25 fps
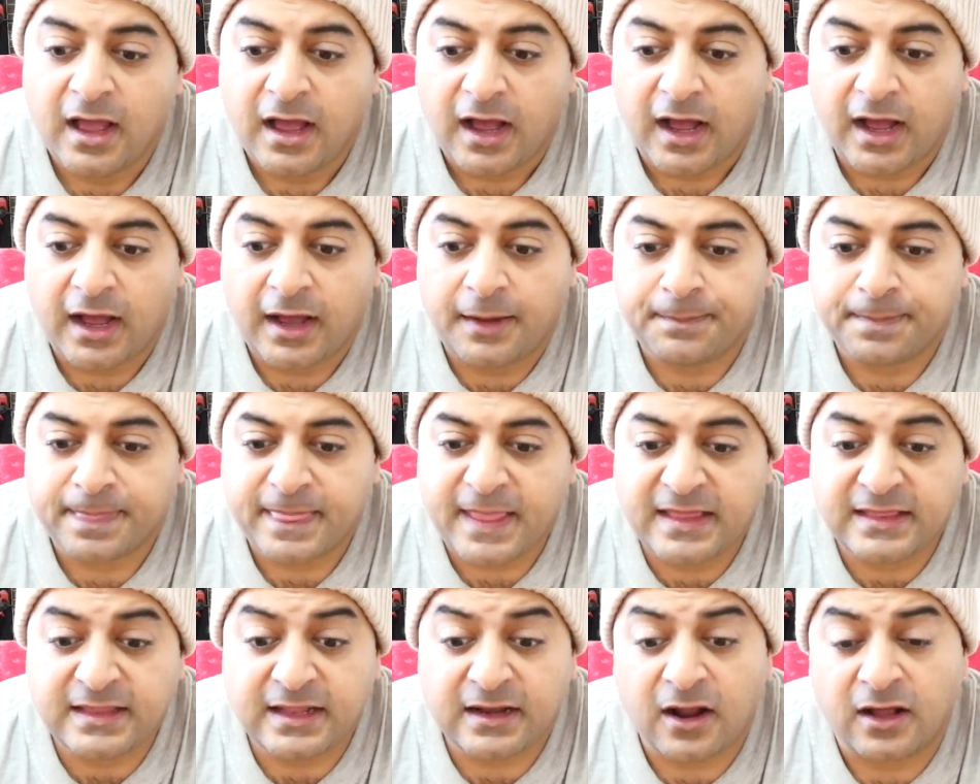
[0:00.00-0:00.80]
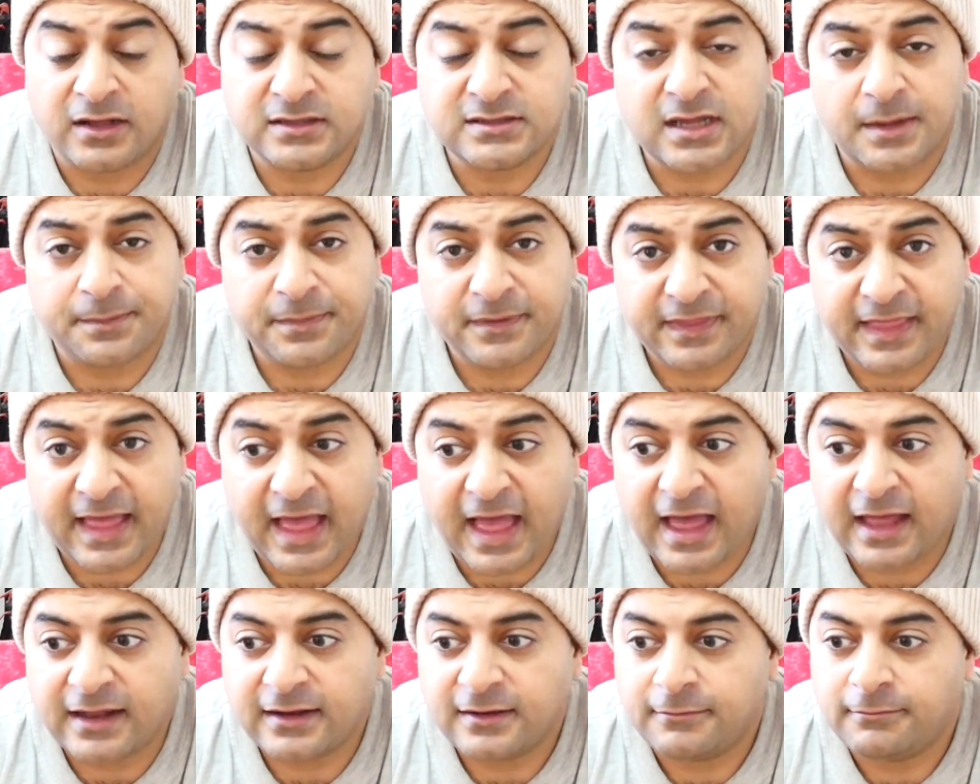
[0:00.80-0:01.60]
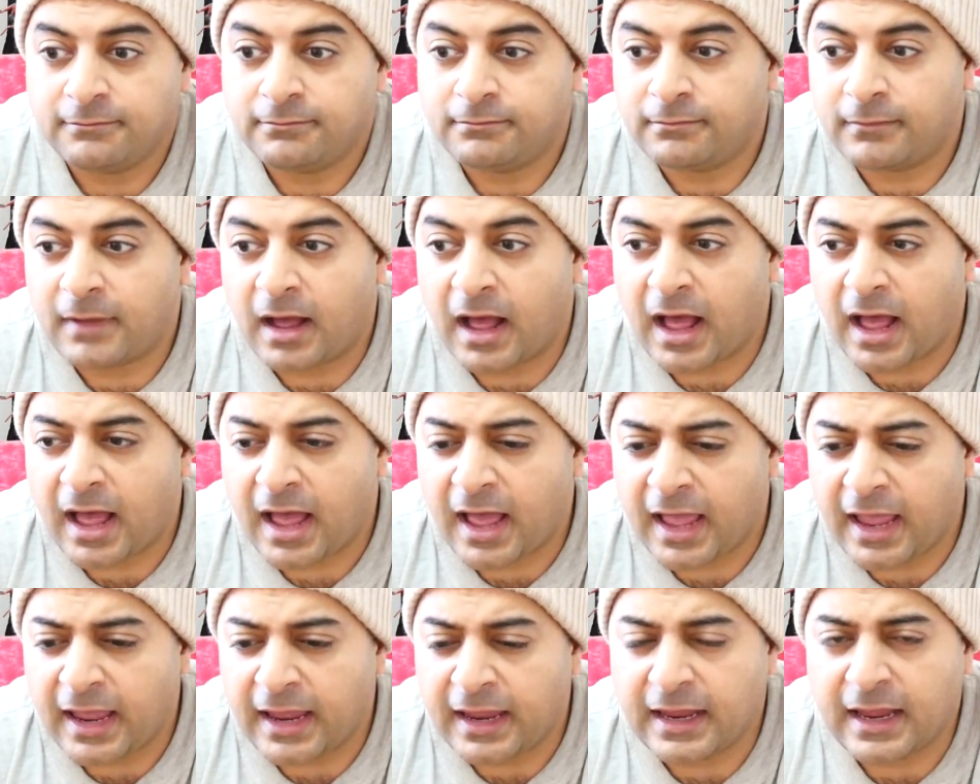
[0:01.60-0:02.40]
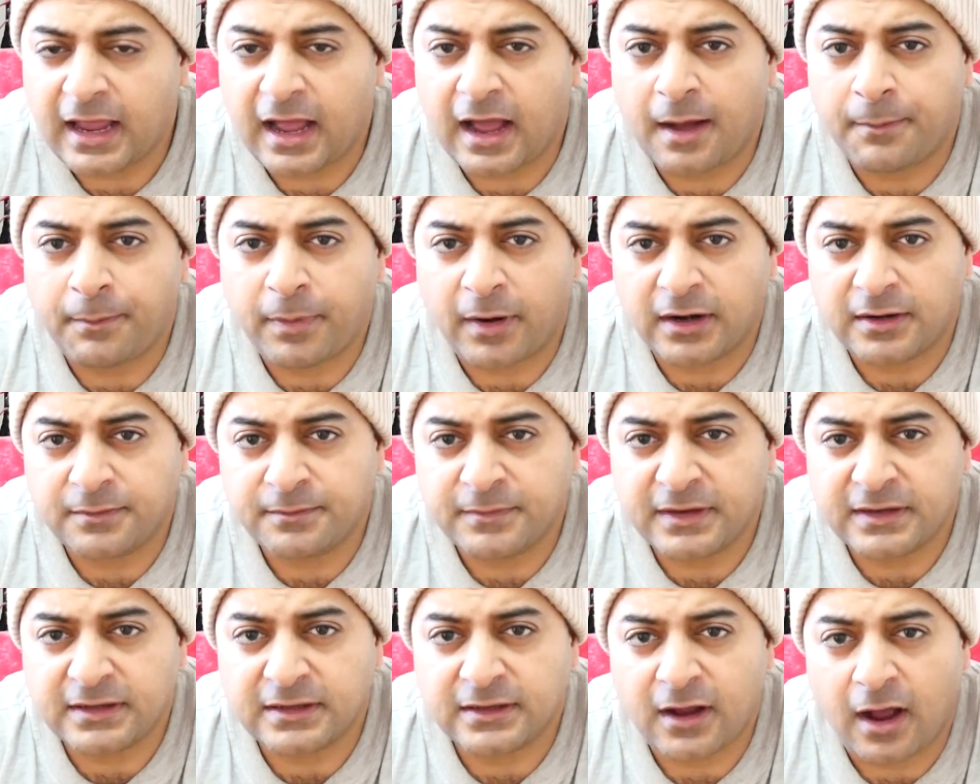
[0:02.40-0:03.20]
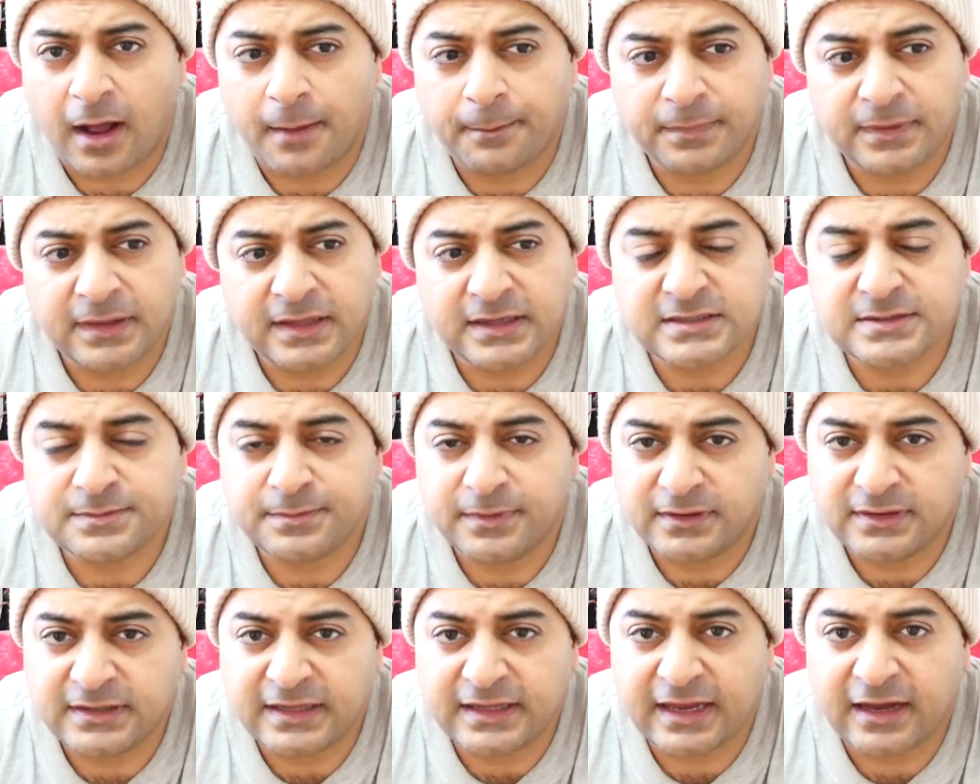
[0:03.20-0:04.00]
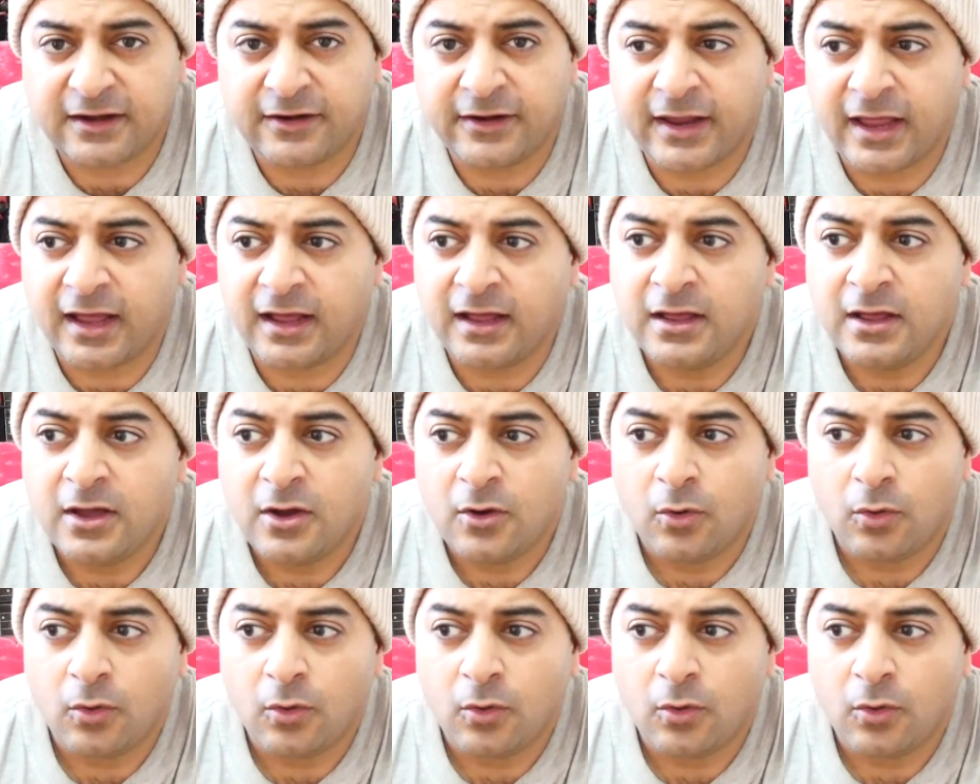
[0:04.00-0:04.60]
And then on top of that, my apartment complex building area,